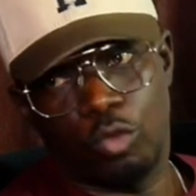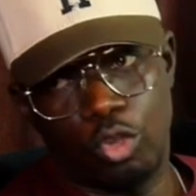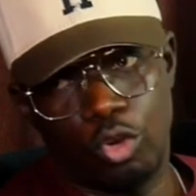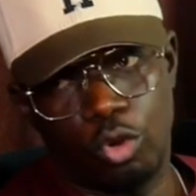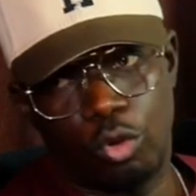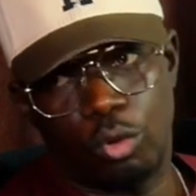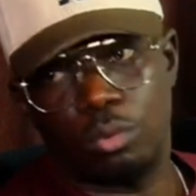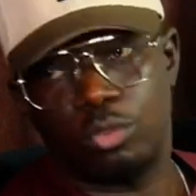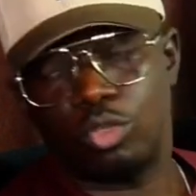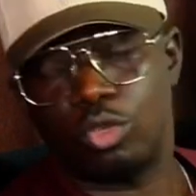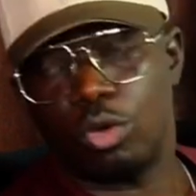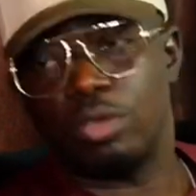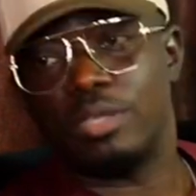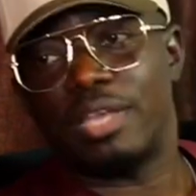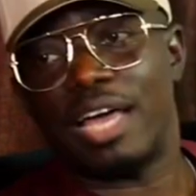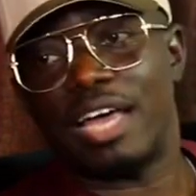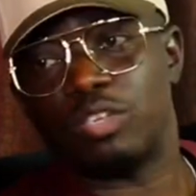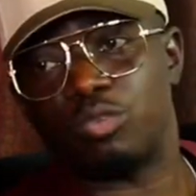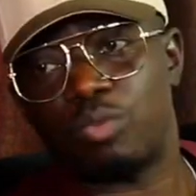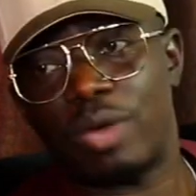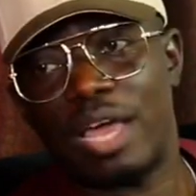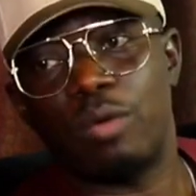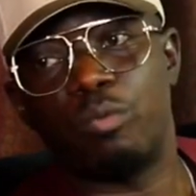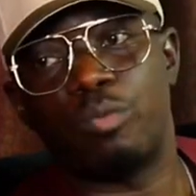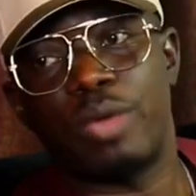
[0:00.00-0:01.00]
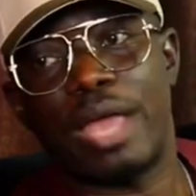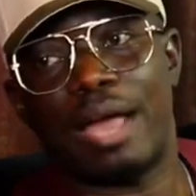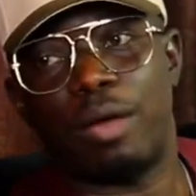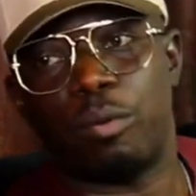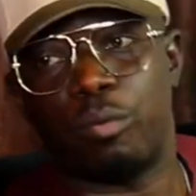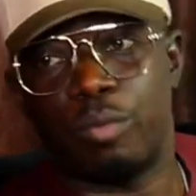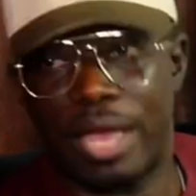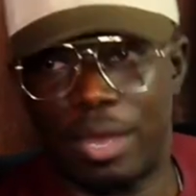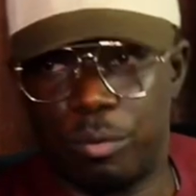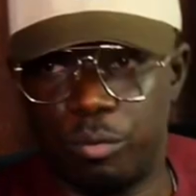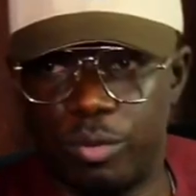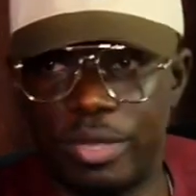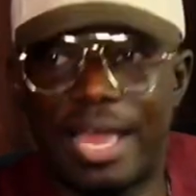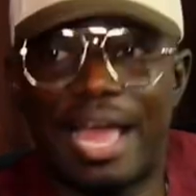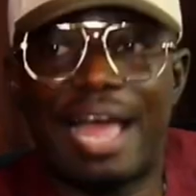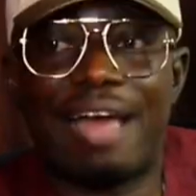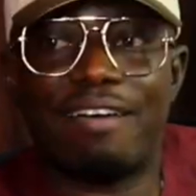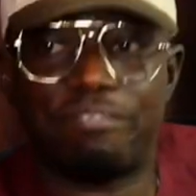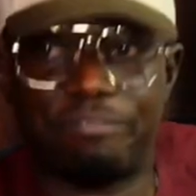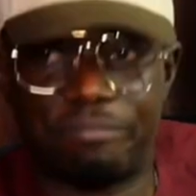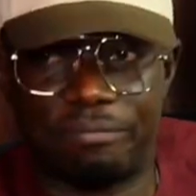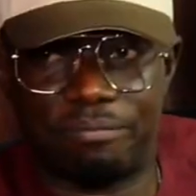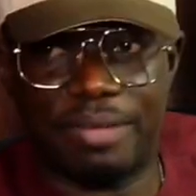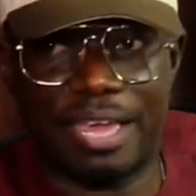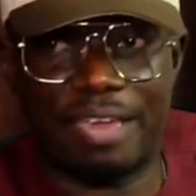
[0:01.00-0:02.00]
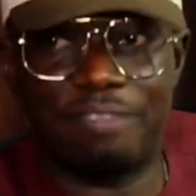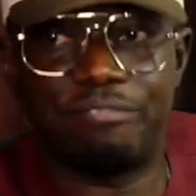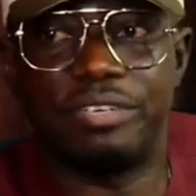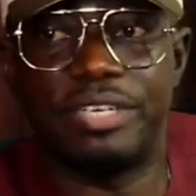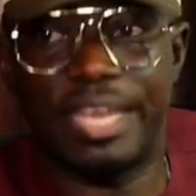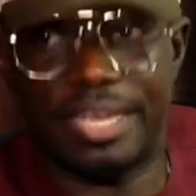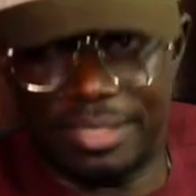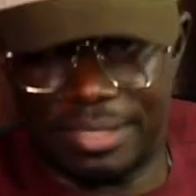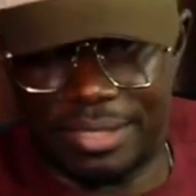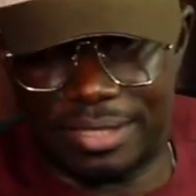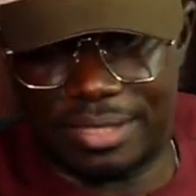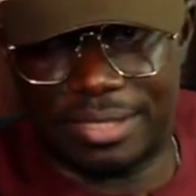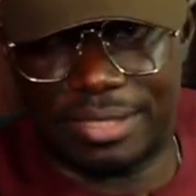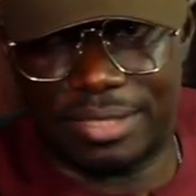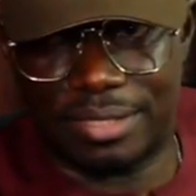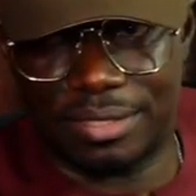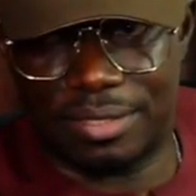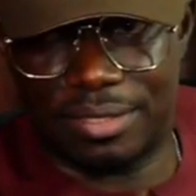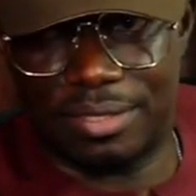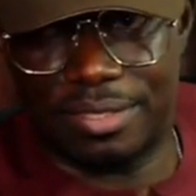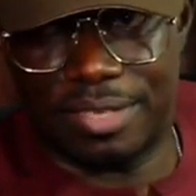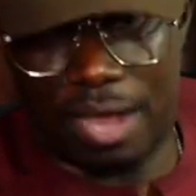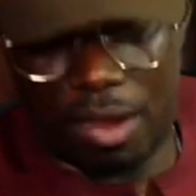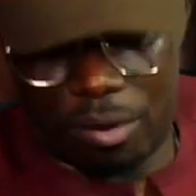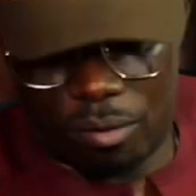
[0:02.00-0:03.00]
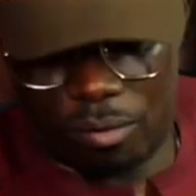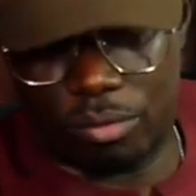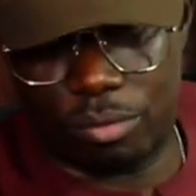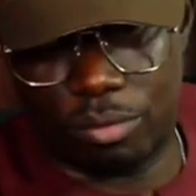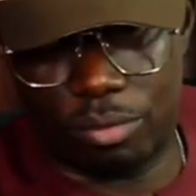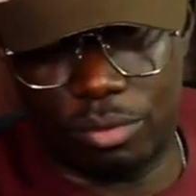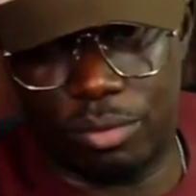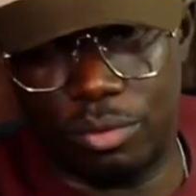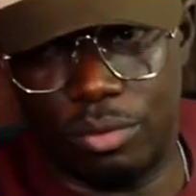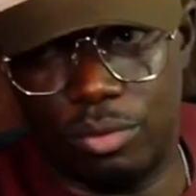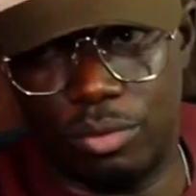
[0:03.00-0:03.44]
So that's why we have evidence now